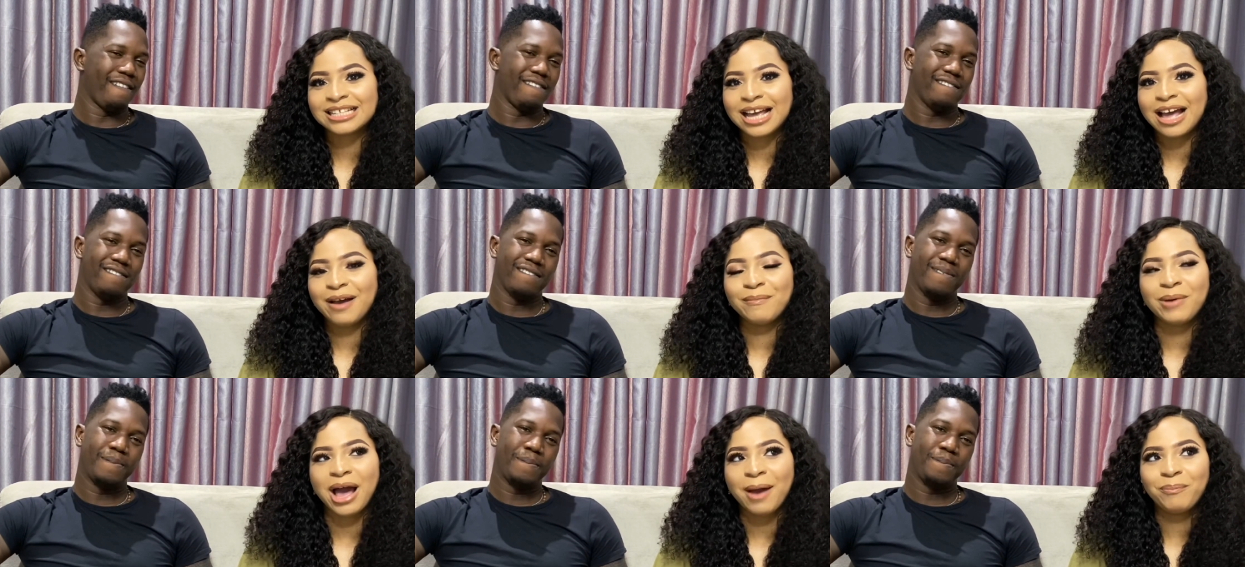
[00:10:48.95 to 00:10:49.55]
Speaker 1: I'm
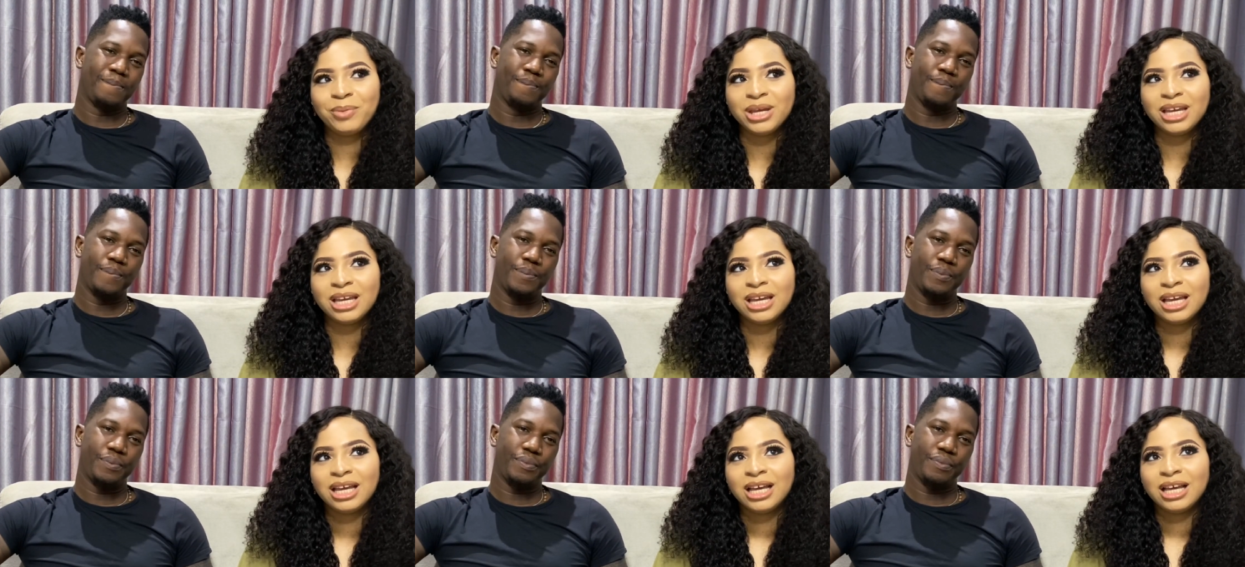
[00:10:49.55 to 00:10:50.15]
happy
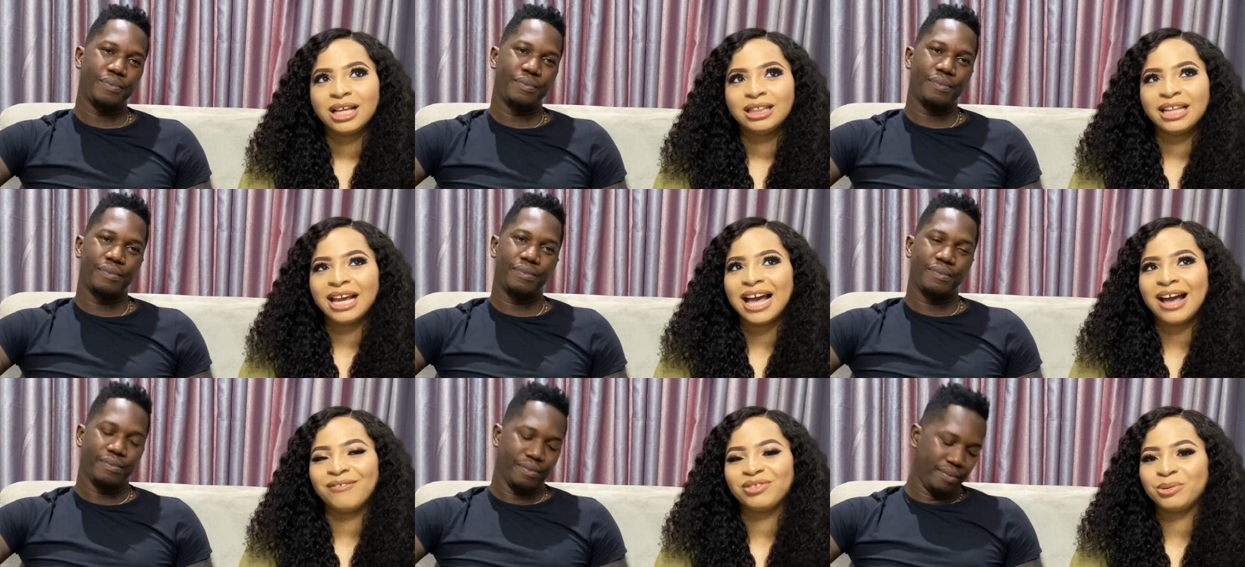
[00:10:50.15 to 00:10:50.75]
they
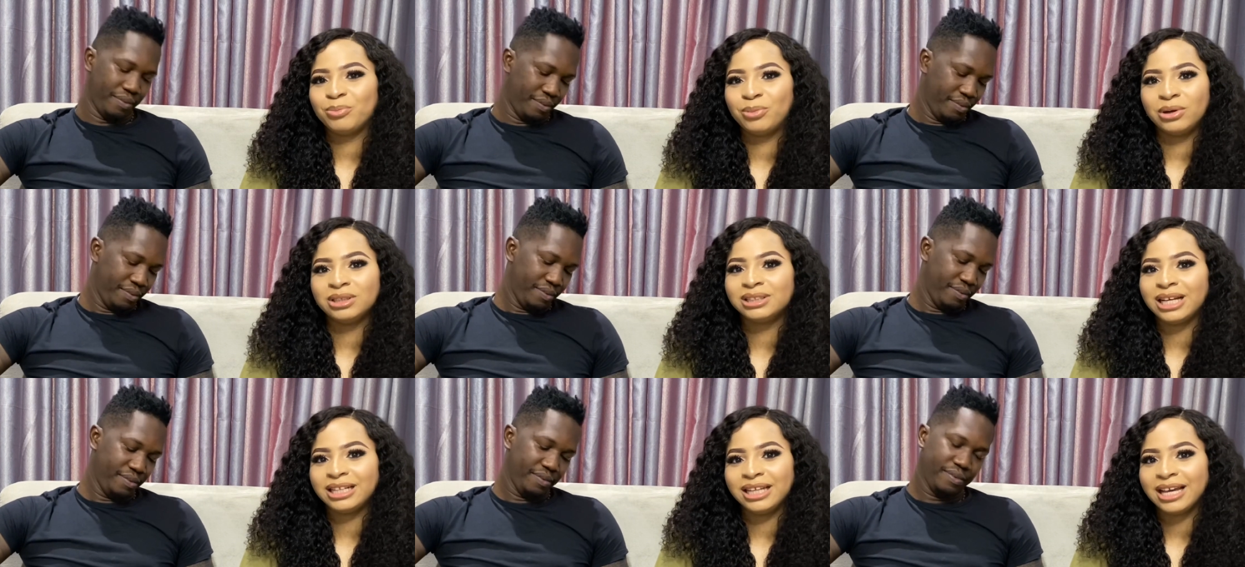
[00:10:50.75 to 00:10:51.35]
have the bond
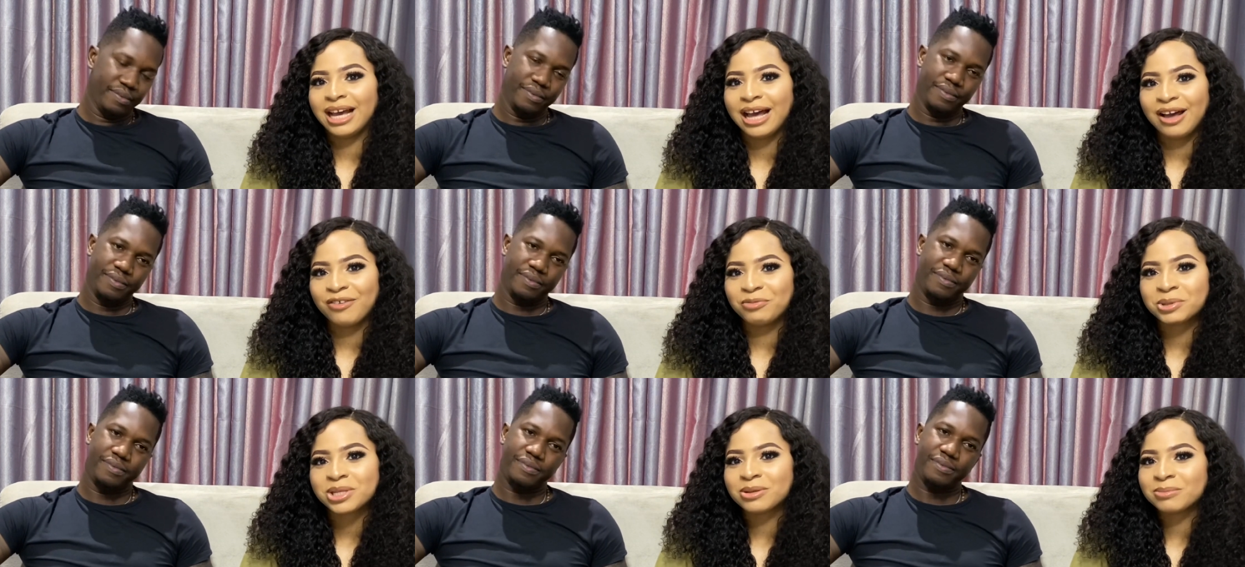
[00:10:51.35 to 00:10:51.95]
that they have.
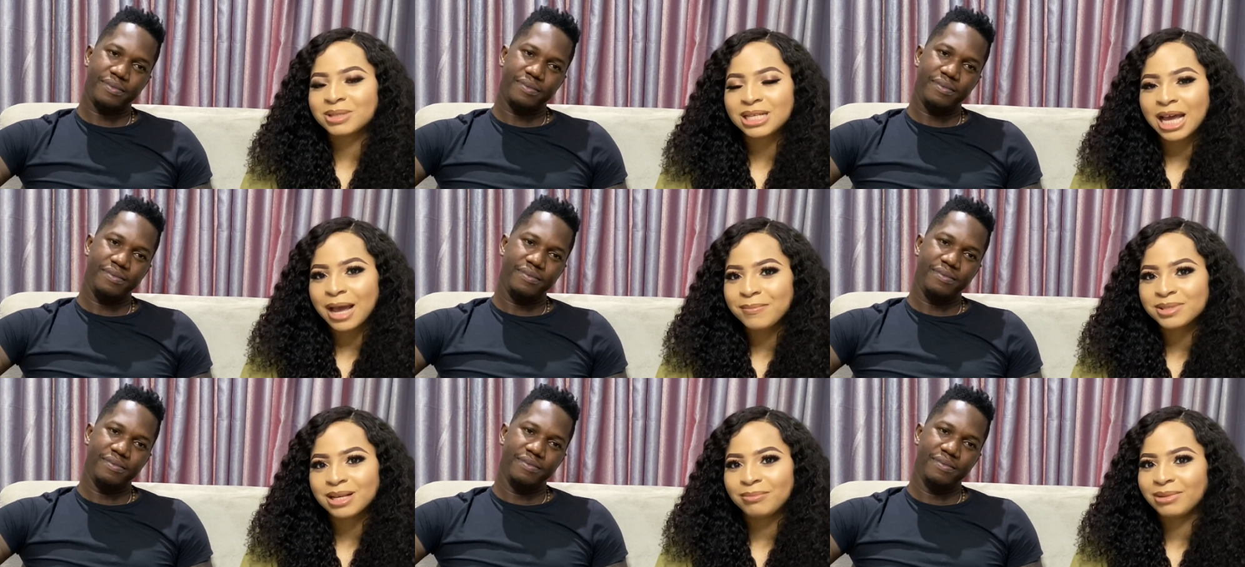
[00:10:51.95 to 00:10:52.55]
But
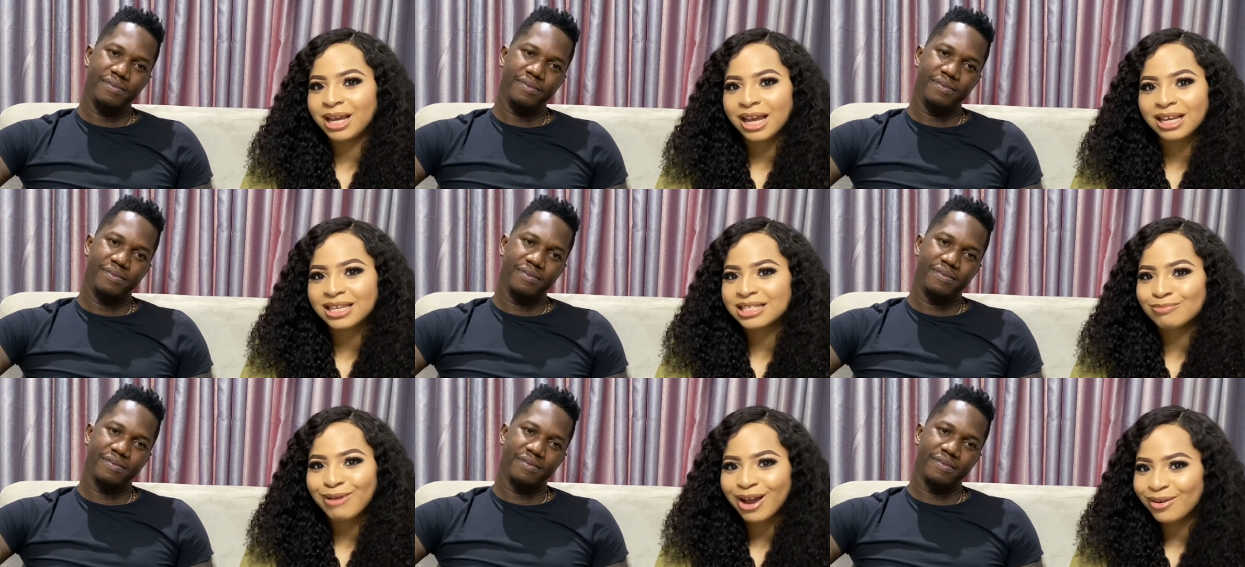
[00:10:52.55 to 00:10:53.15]
sometimes I'm like,
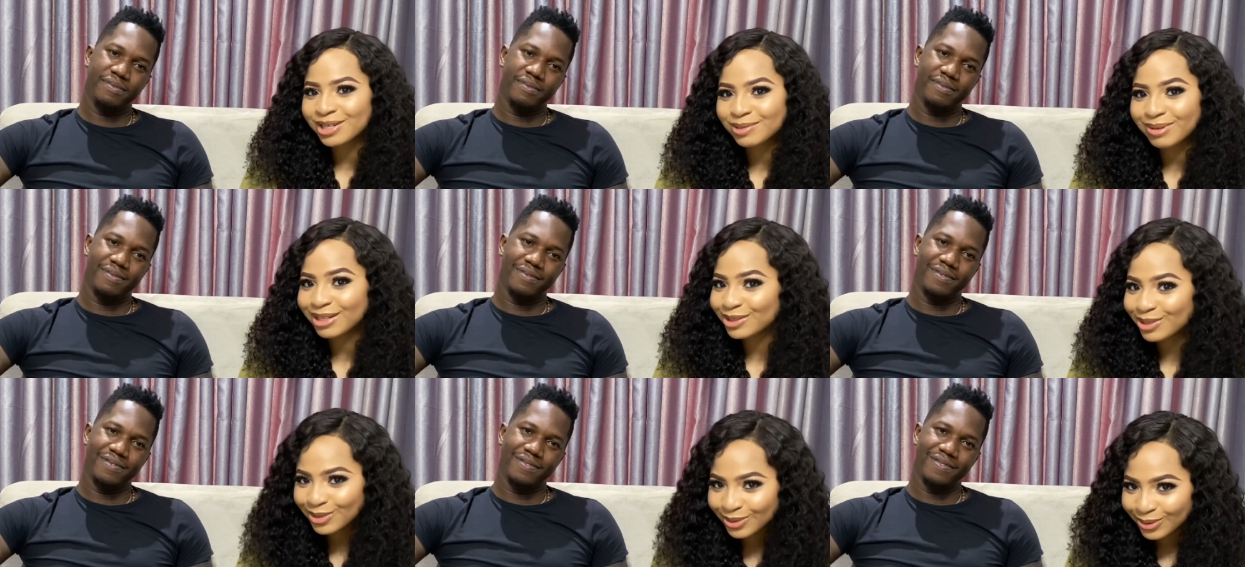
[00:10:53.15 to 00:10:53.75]
it's my husband
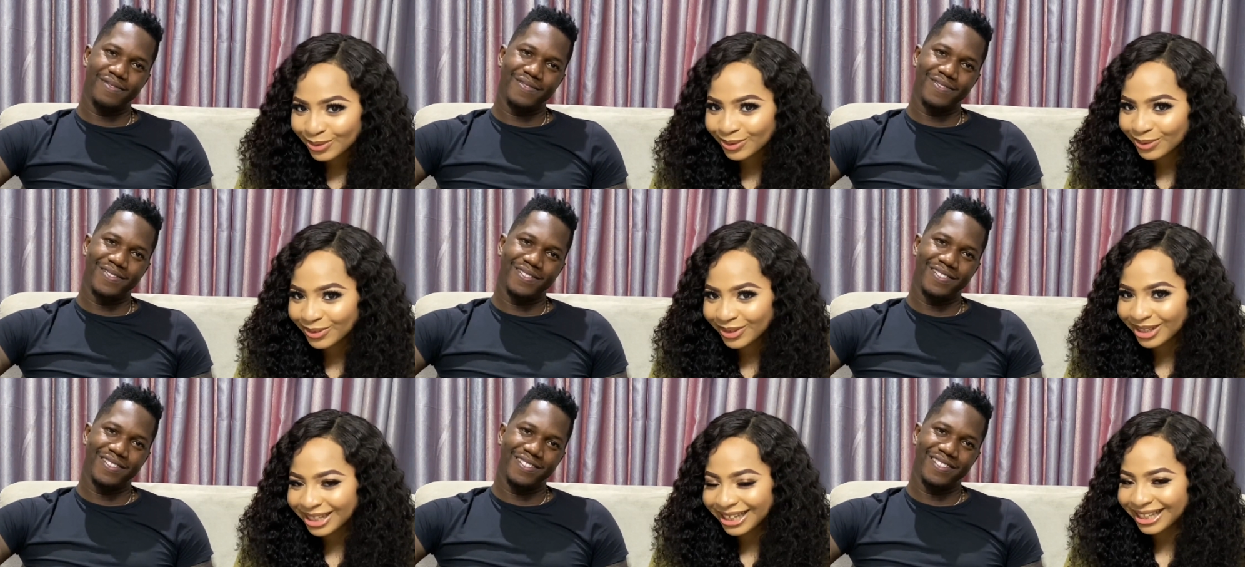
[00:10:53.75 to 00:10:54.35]
too.
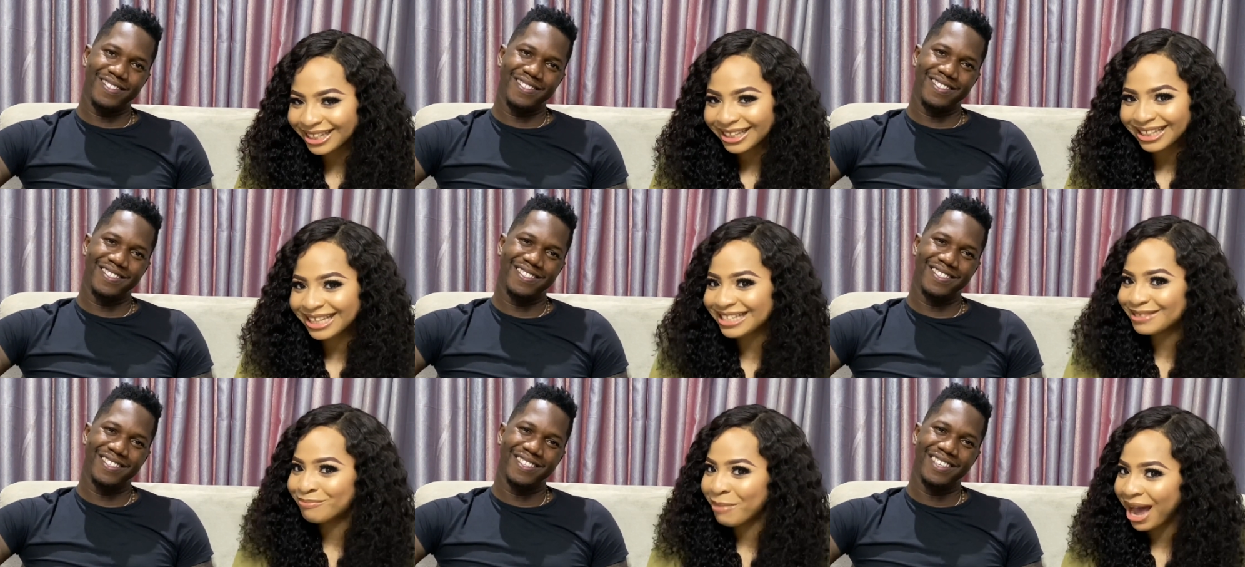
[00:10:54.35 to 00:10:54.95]
He's
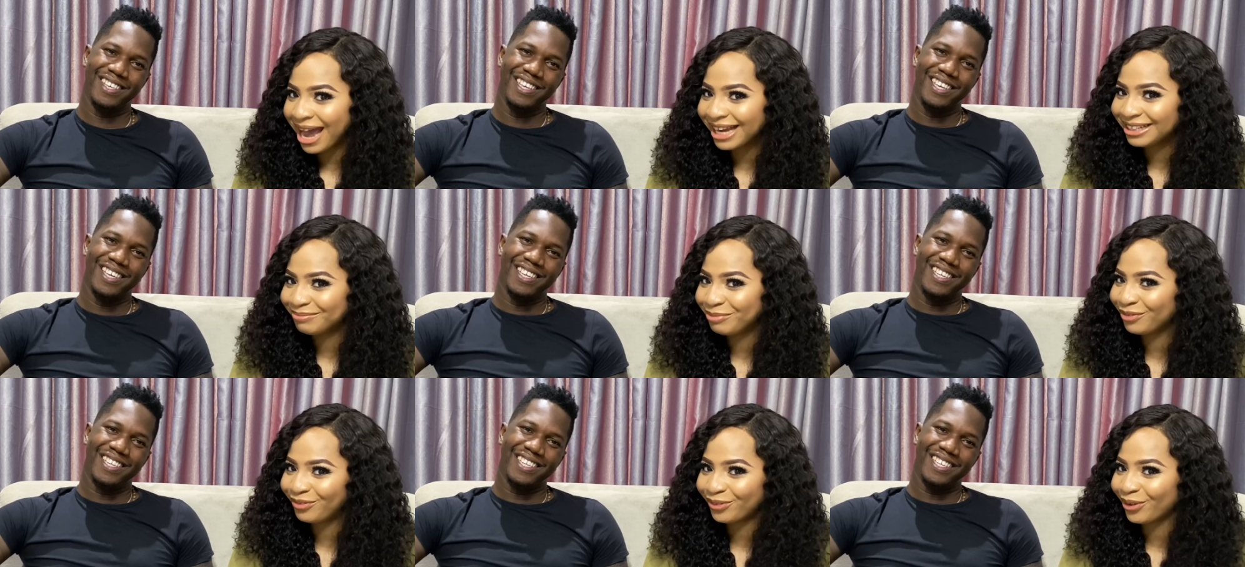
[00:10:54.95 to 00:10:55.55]
mine
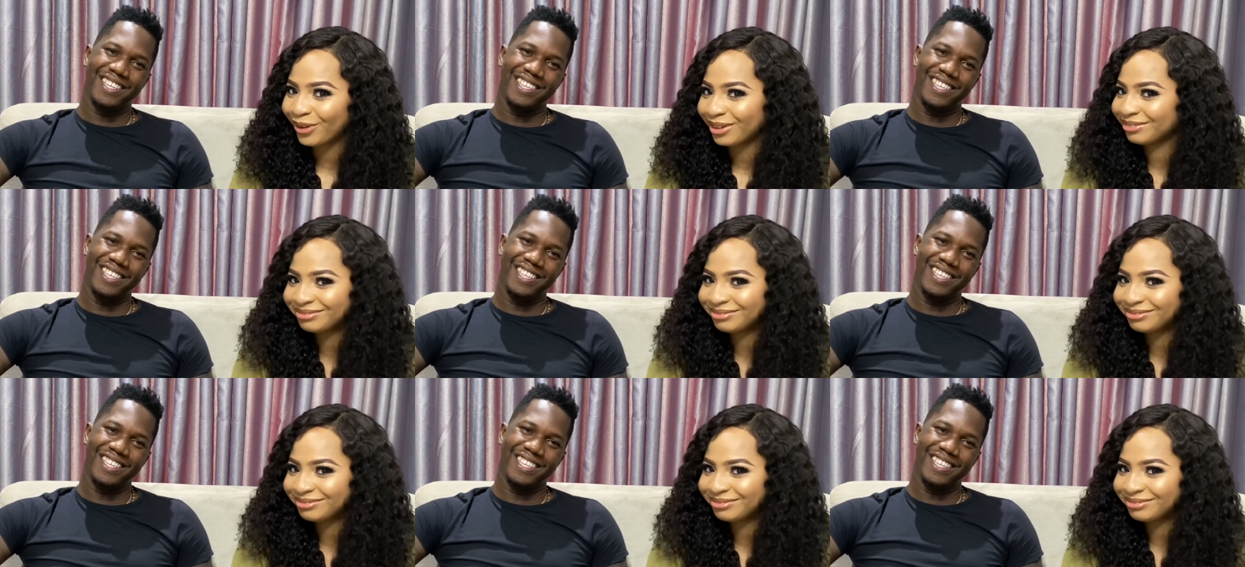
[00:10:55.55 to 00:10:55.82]
before.